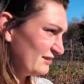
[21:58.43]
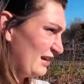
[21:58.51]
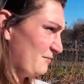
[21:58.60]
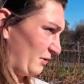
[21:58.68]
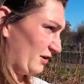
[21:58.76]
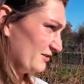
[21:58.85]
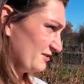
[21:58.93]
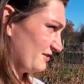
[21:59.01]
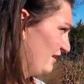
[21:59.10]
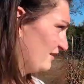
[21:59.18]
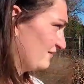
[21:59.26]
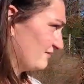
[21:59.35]
neighbors.
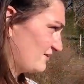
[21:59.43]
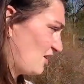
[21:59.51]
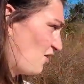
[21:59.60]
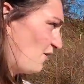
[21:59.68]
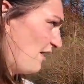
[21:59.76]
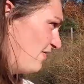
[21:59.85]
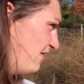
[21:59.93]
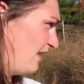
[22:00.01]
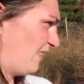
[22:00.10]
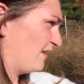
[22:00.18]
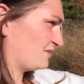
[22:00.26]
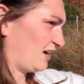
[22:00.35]
So, and
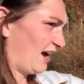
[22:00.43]
there's a